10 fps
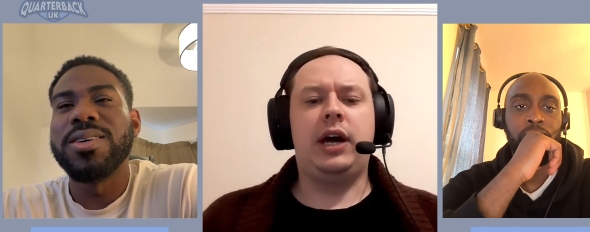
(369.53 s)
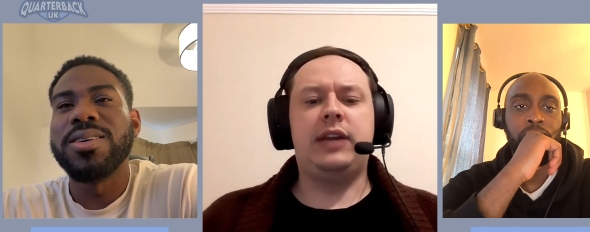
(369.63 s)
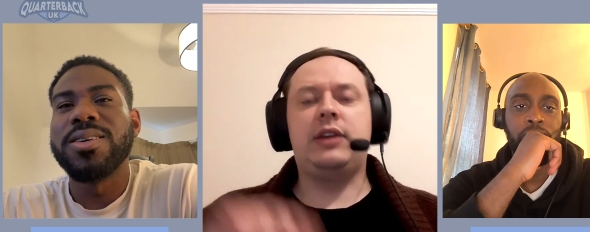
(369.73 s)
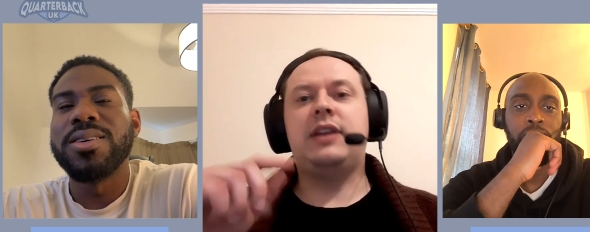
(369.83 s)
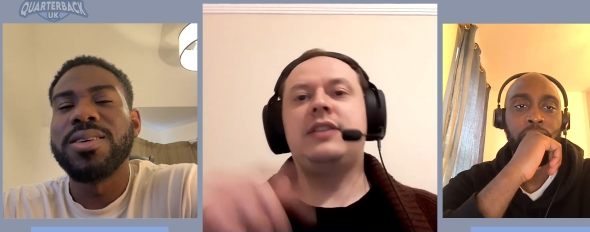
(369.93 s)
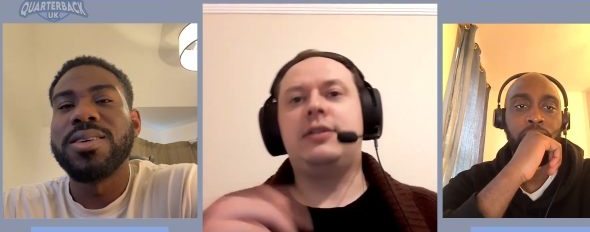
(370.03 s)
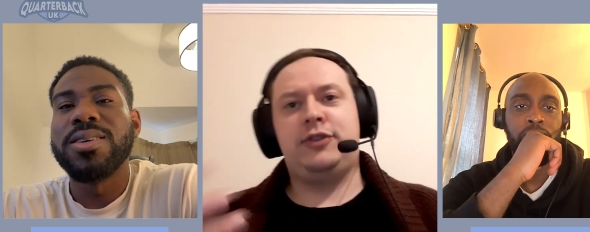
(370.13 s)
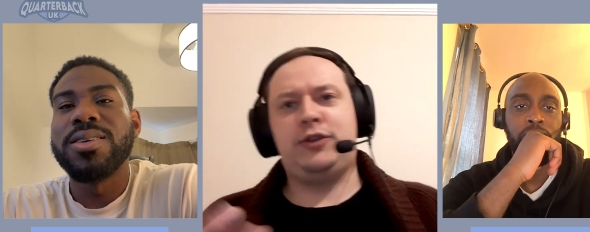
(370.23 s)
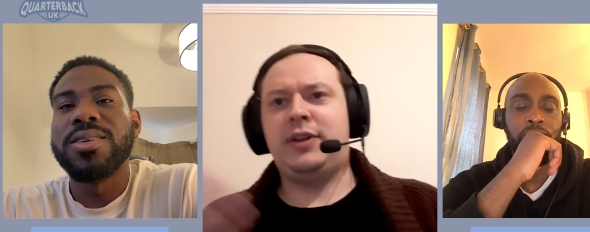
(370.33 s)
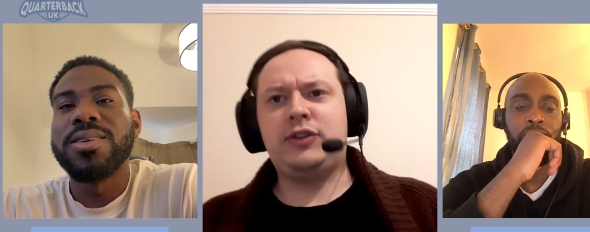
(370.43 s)
Speaker 1: I think they didn't.
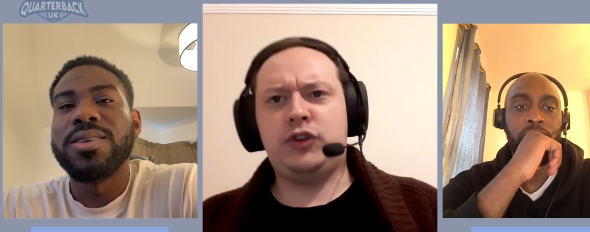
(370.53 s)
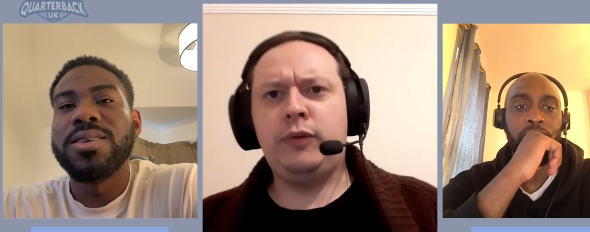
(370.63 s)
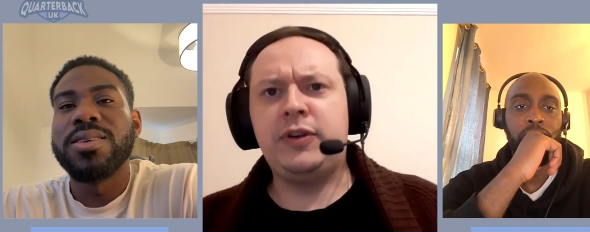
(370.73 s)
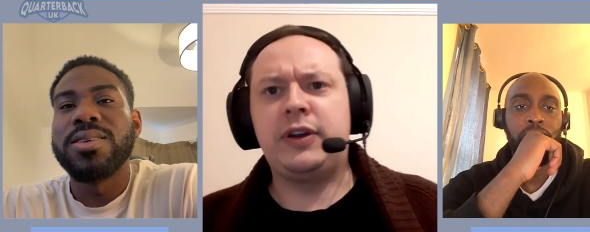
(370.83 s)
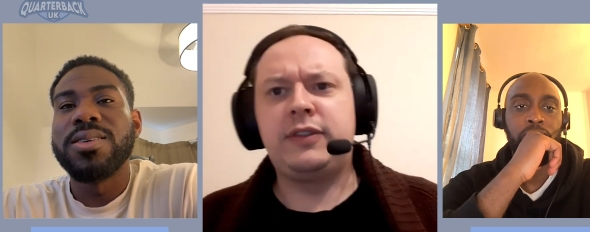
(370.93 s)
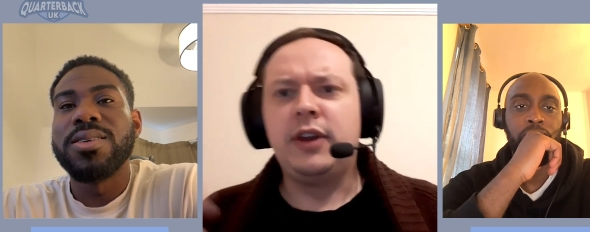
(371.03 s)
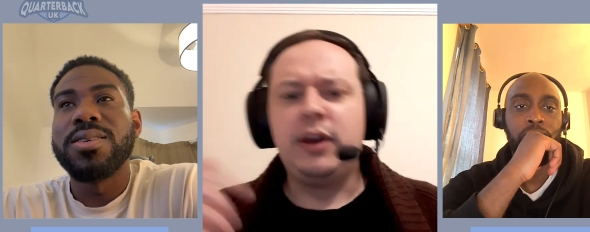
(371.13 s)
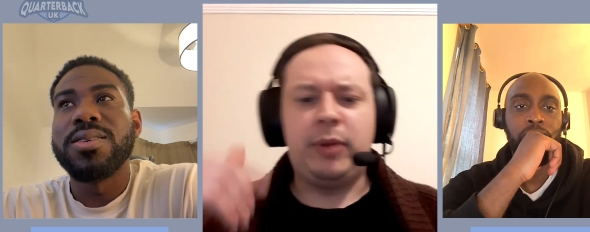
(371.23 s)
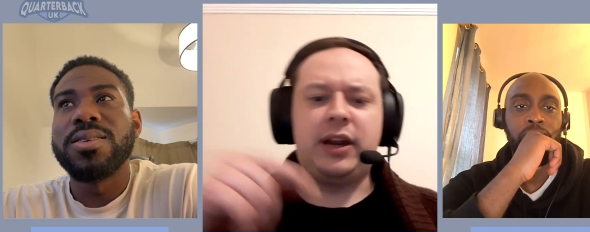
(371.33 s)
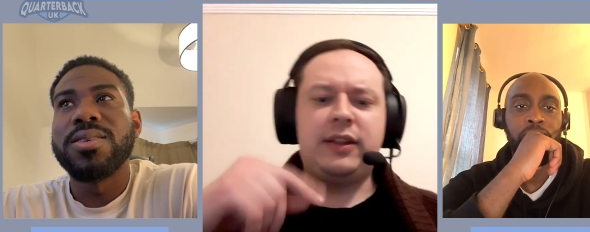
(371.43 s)
Sorry, that's obvious,
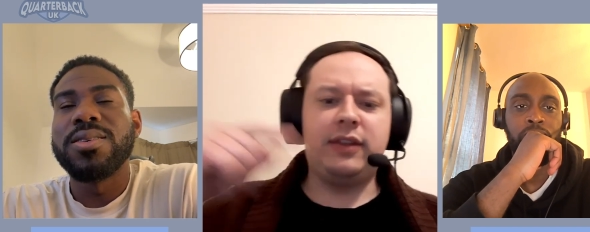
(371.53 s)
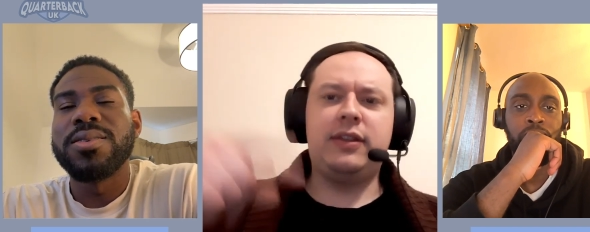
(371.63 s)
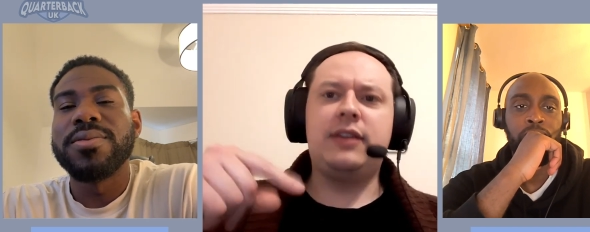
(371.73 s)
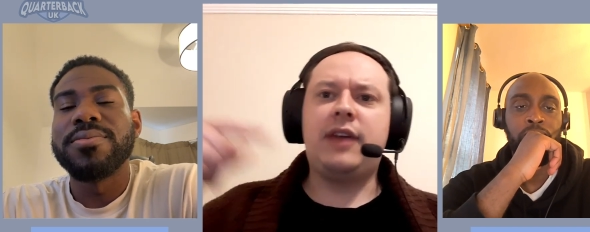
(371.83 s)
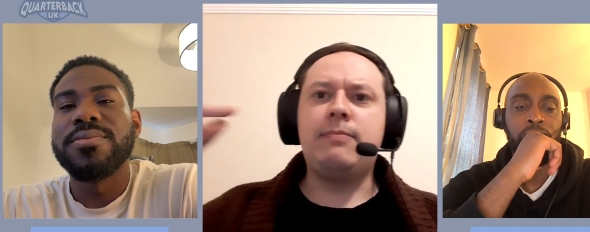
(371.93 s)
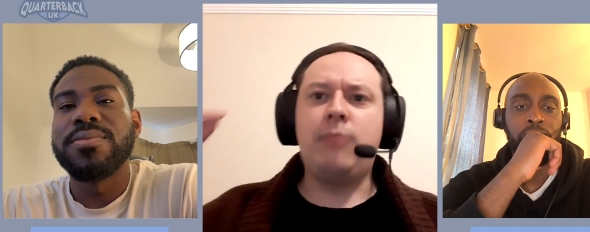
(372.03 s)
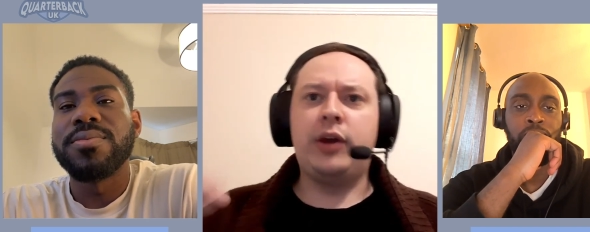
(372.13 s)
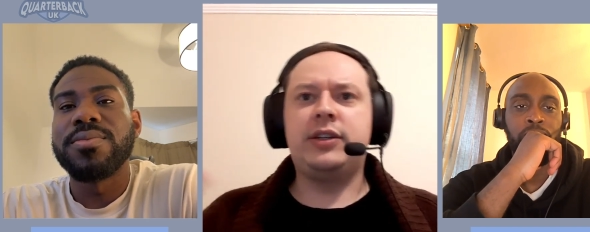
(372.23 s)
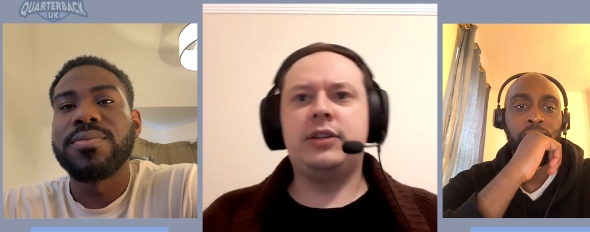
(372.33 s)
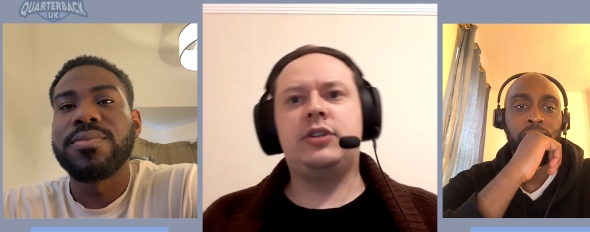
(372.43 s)
but I didn't think they
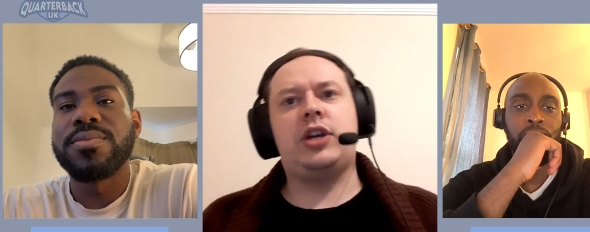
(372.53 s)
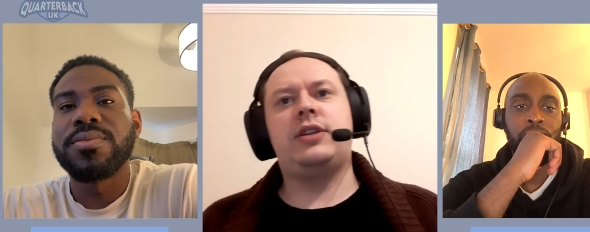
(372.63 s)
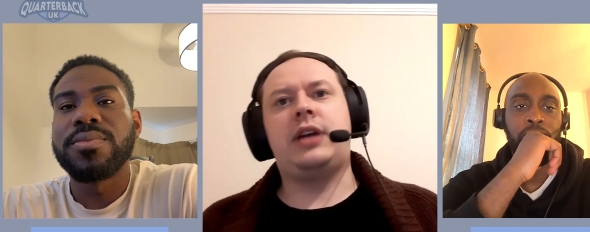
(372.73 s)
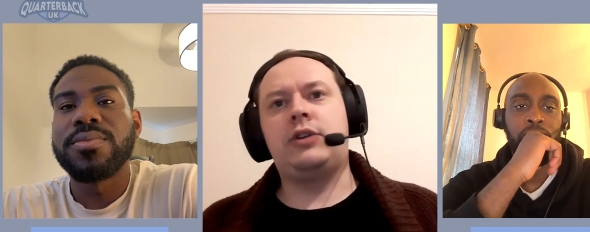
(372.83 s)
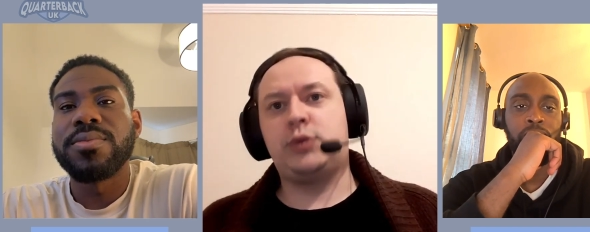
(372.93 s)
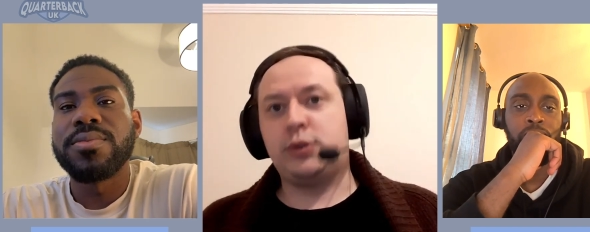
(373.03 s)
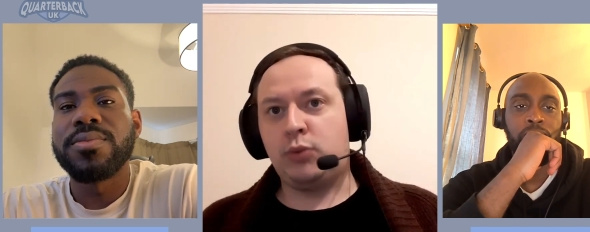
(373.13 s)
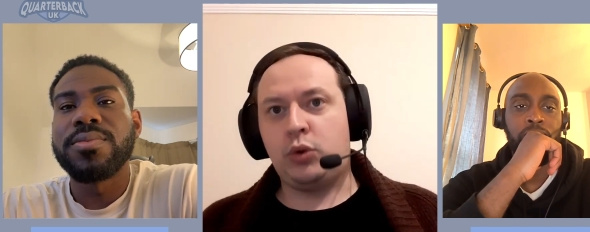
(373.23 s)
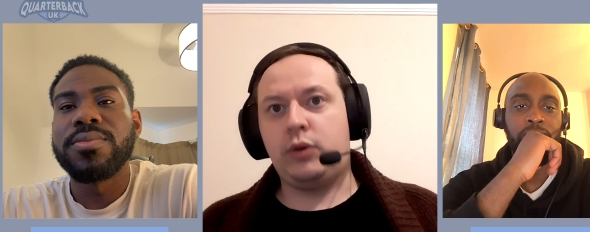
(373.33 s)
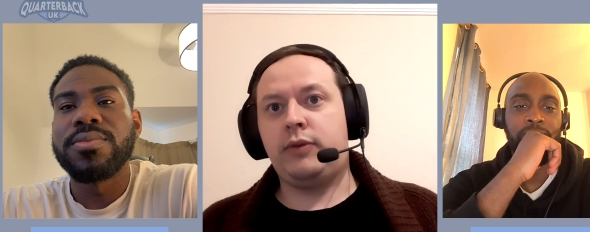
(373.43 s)
minded that Jayden Daniels was
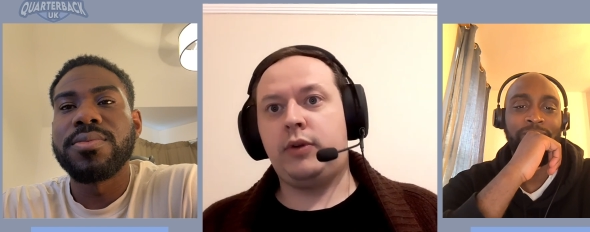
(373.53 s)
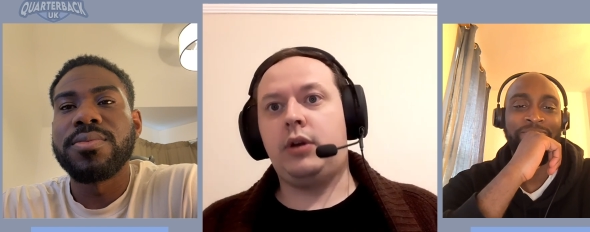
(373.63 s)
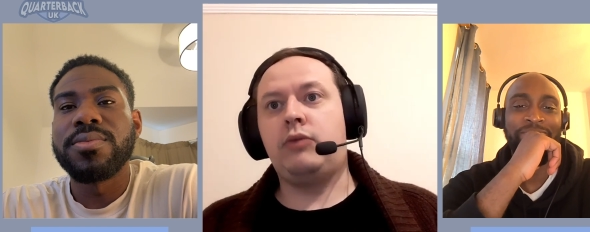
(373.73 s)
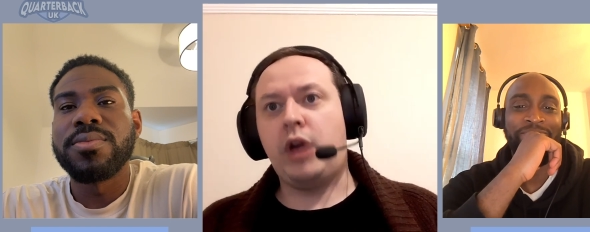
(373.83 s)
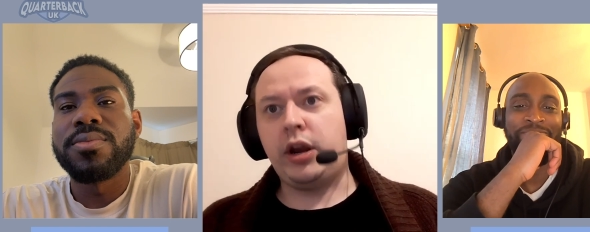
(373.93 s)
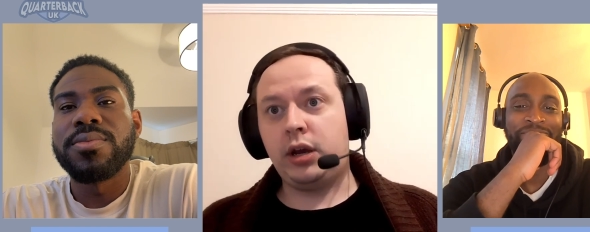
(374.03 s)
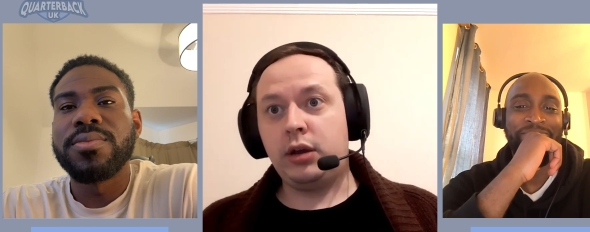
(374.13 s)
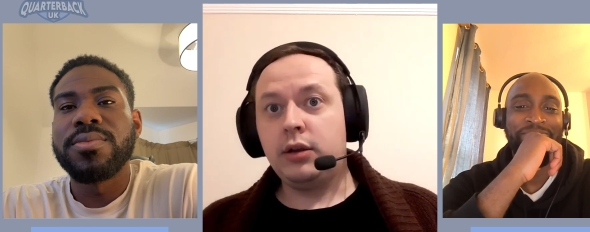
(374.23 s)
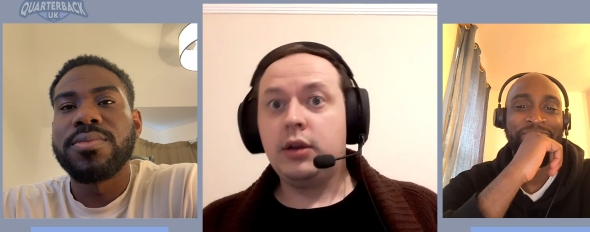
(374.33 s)
more of a runner.